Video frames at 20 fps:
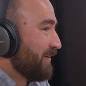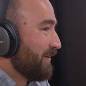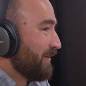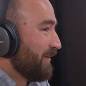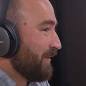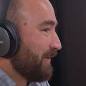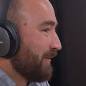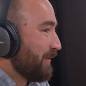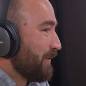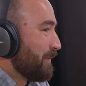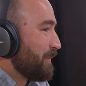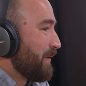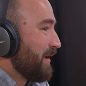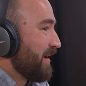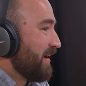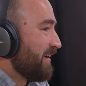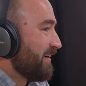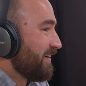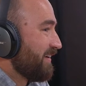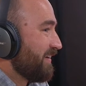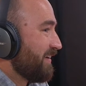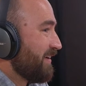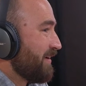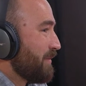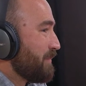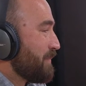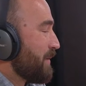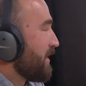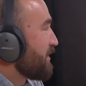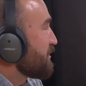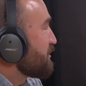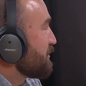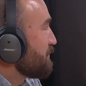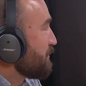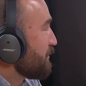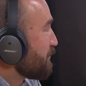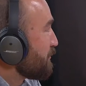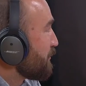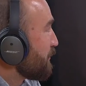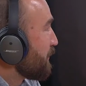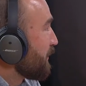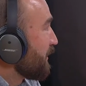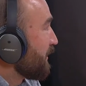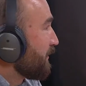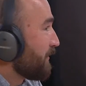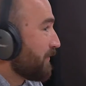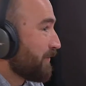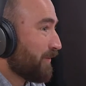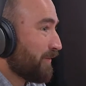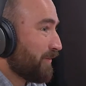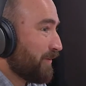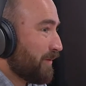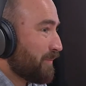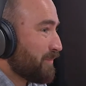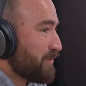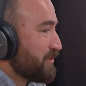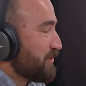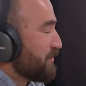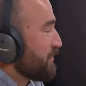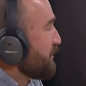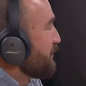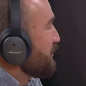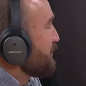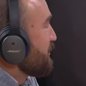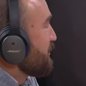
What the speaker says: lot about you before we got the opportunity to